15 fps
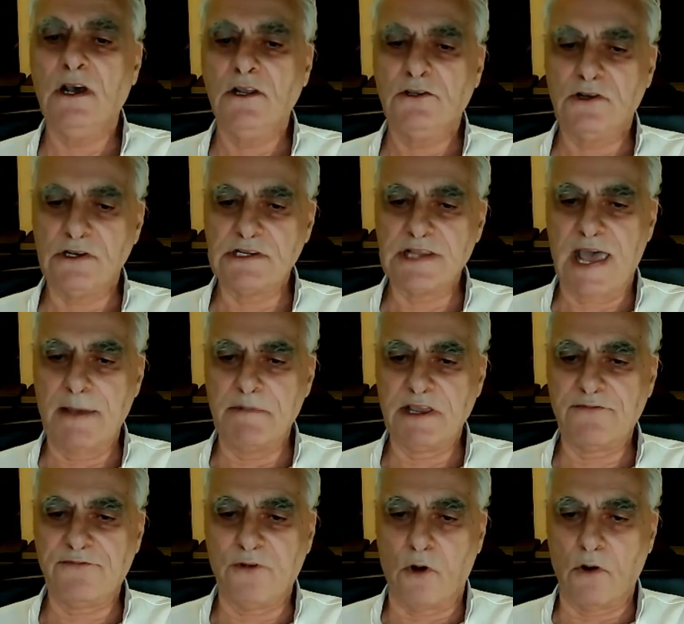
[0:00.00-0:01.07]
to Islamic
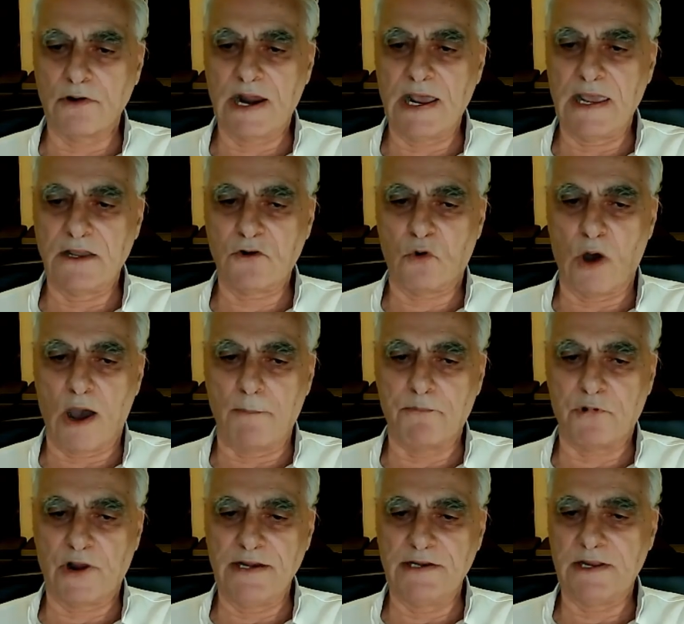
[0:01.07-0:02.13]
fora and
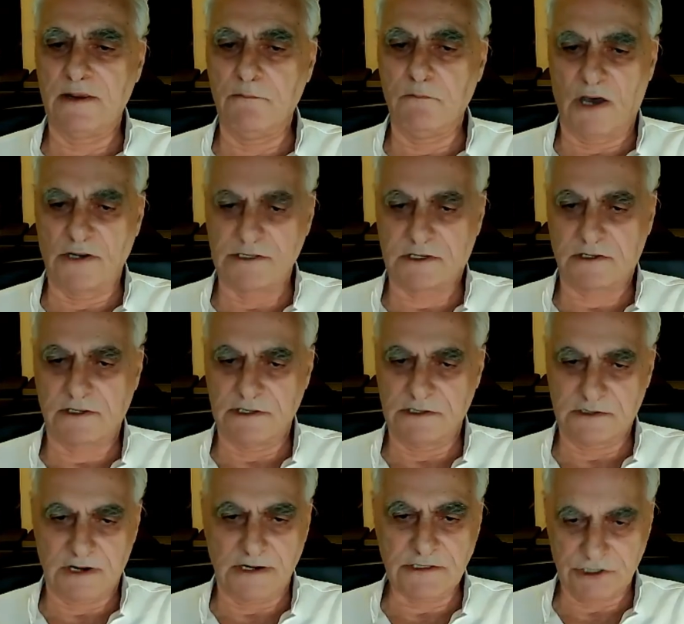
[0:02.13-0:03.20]
cooperate in mosque
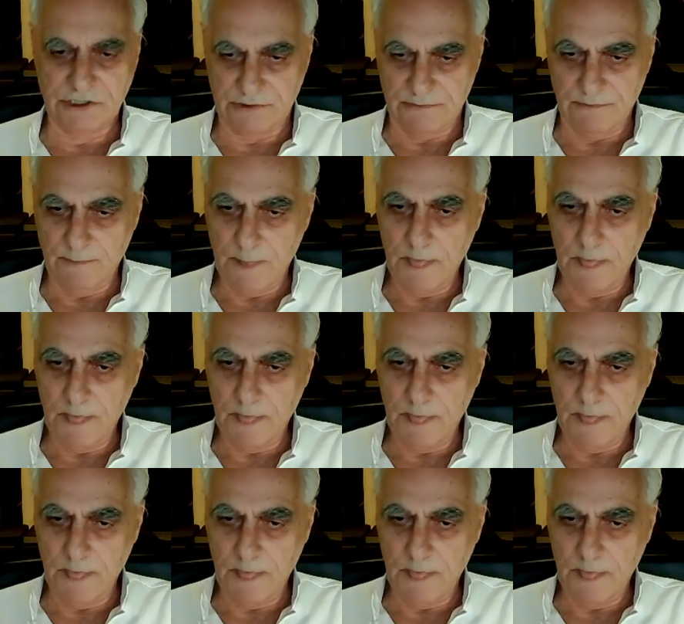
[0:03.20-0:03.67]
construction.